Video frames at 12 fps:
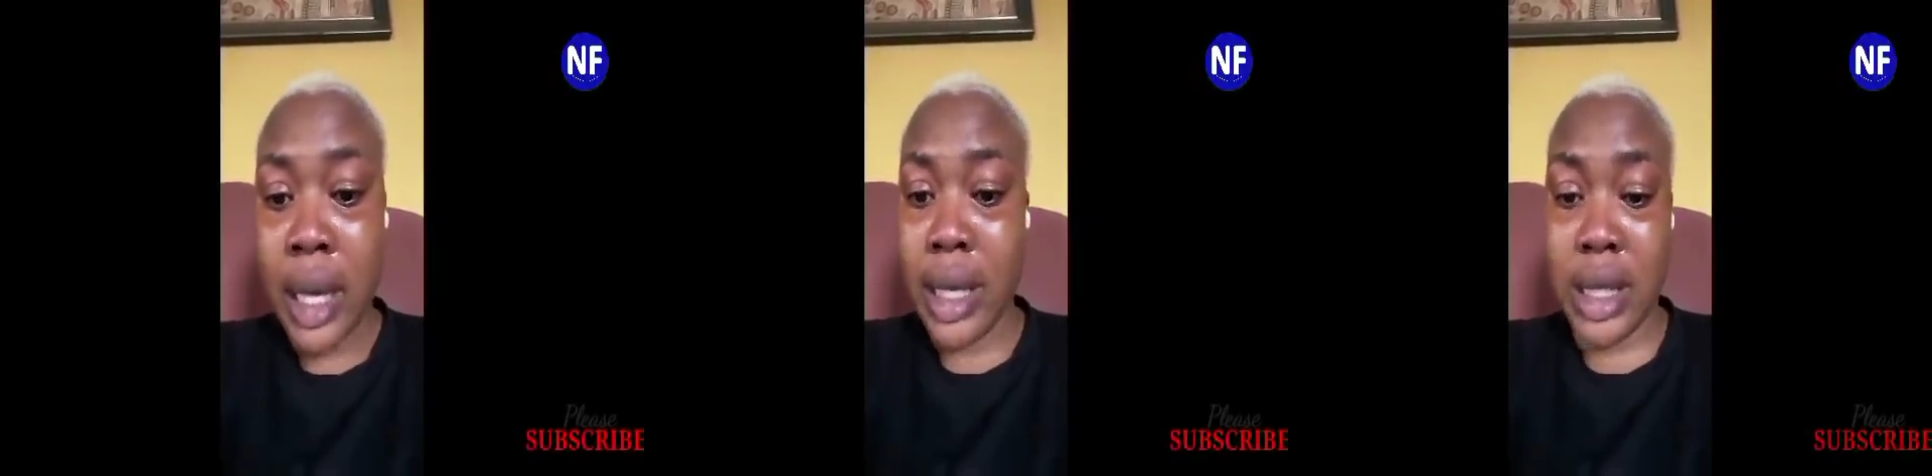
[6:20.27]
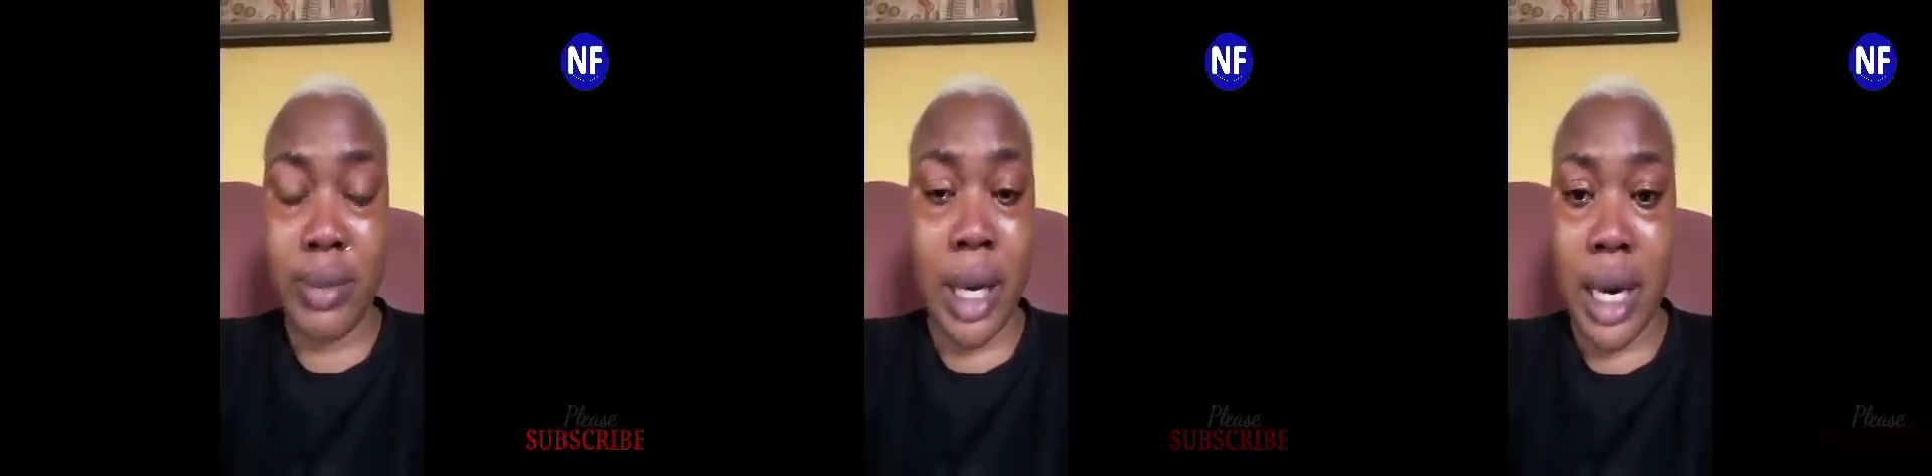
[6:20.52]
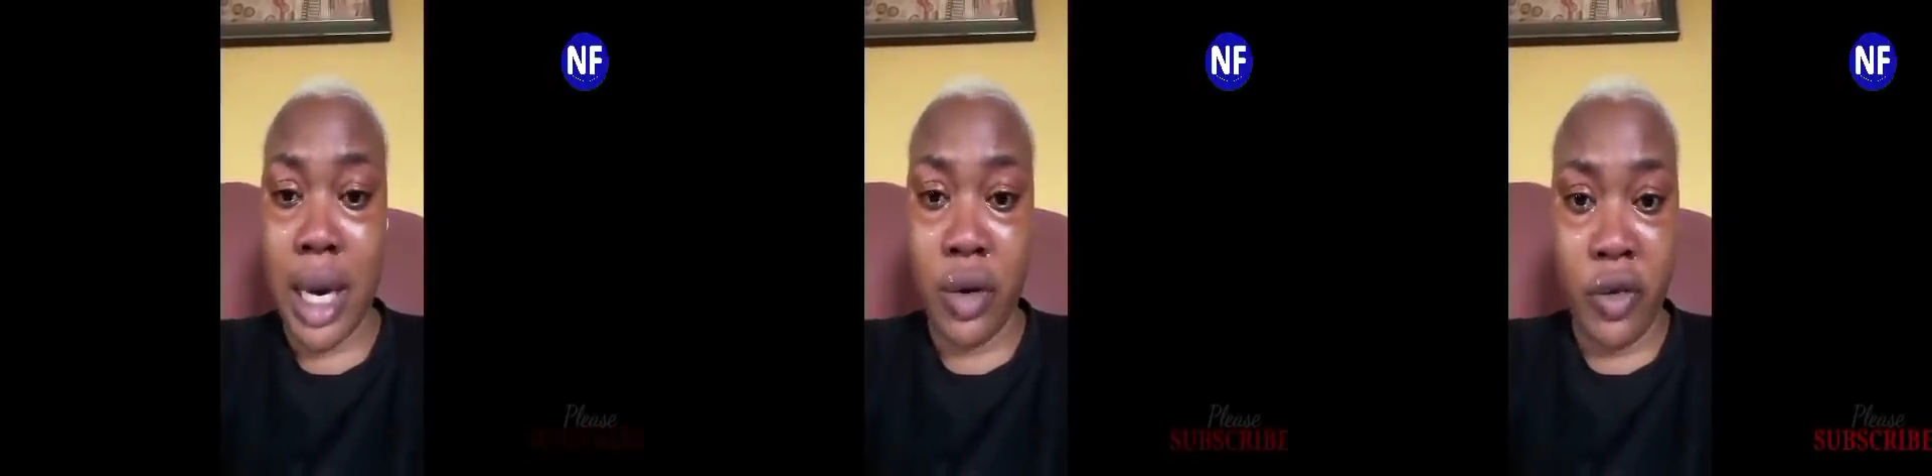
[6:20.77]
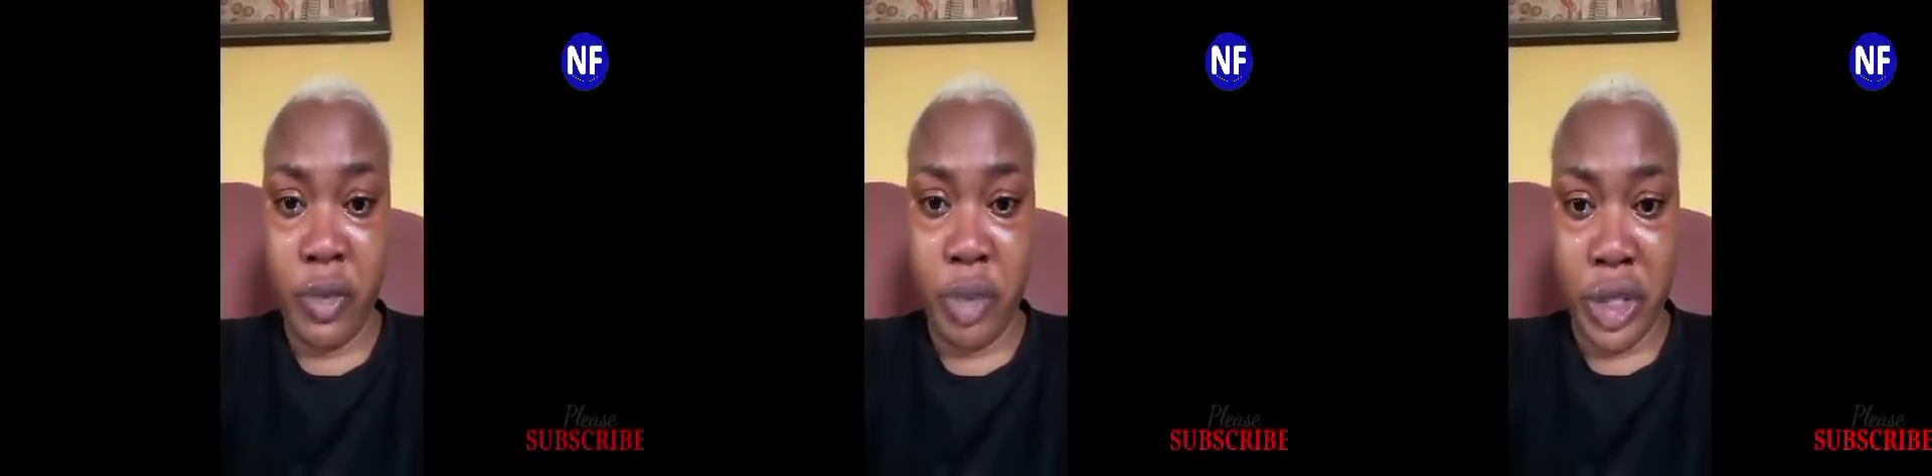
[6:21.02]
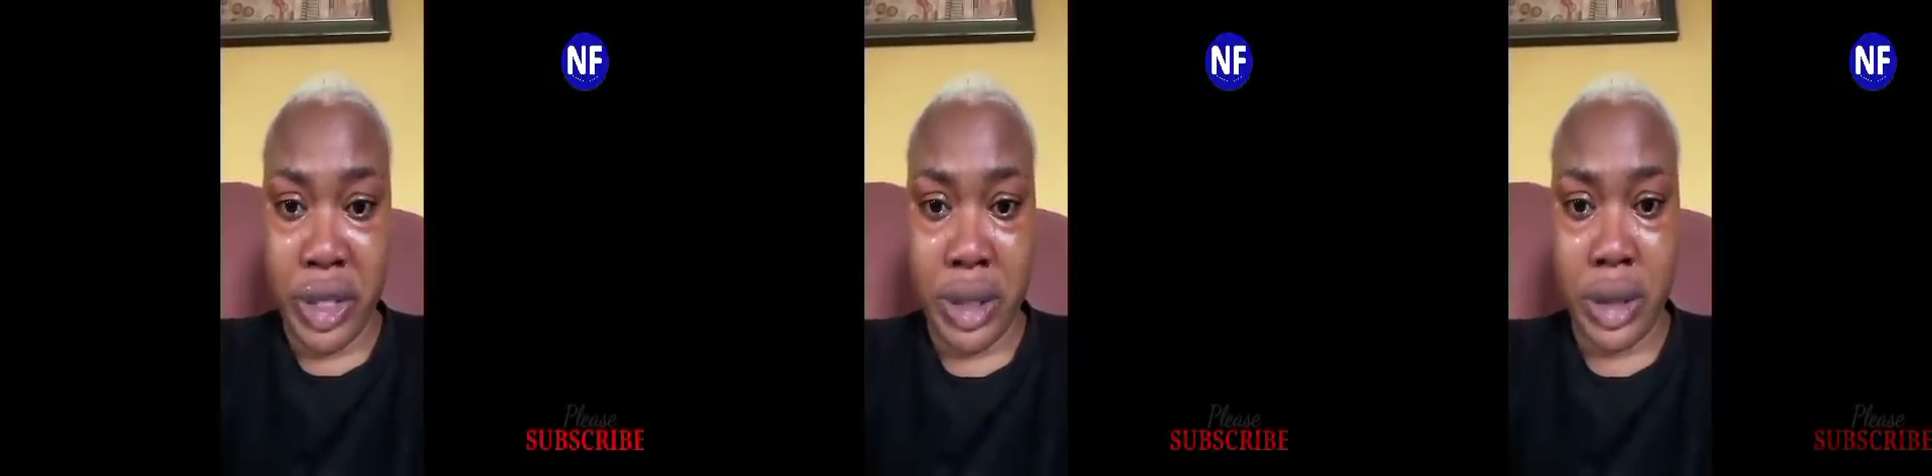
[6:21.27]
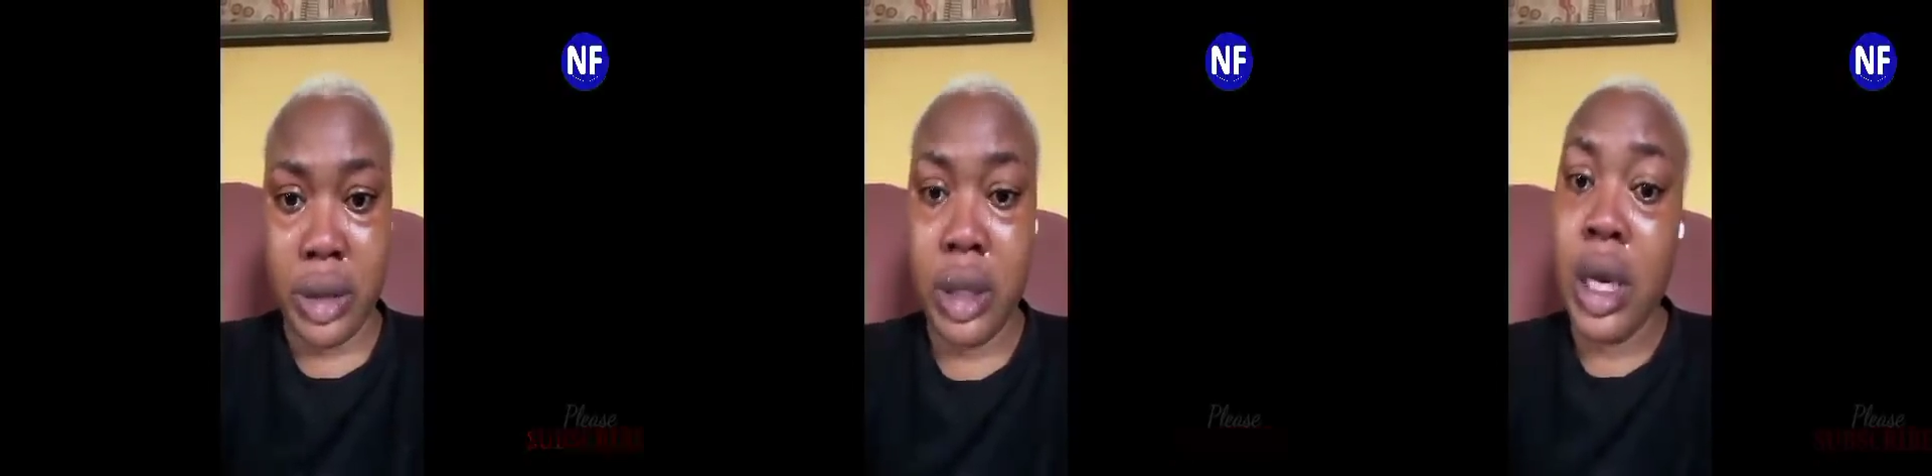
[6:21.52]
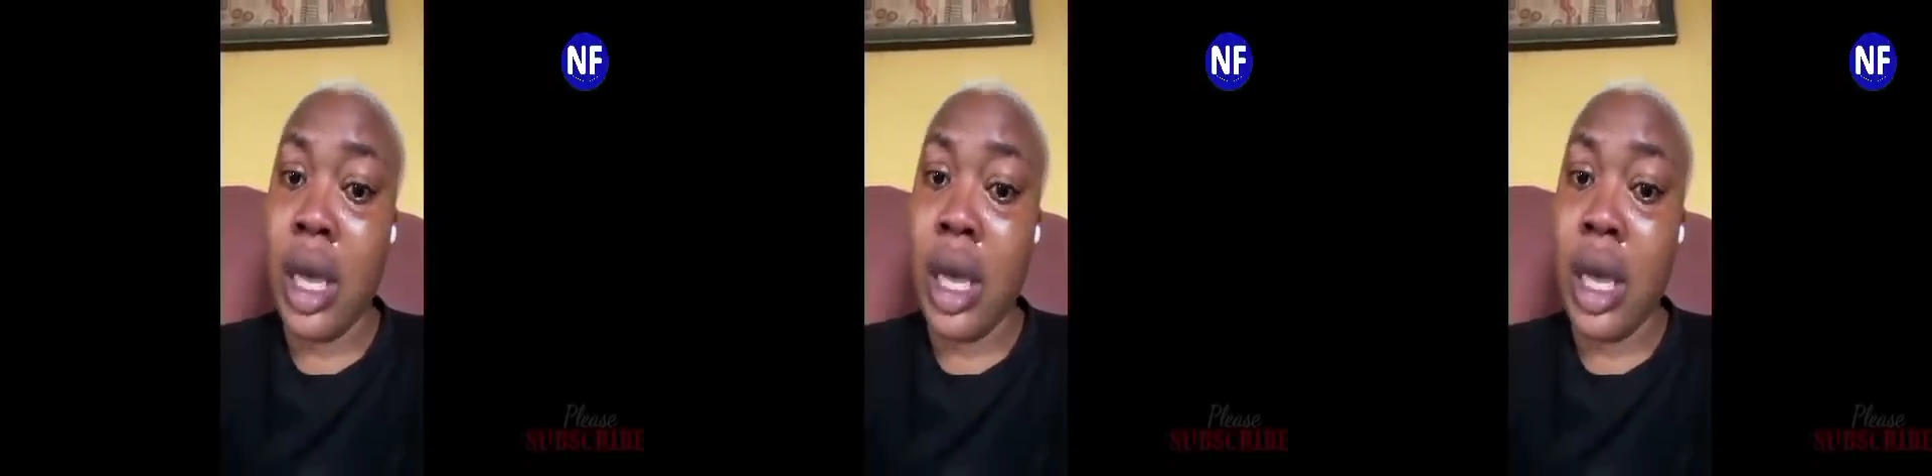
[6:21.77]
That's my kind of person.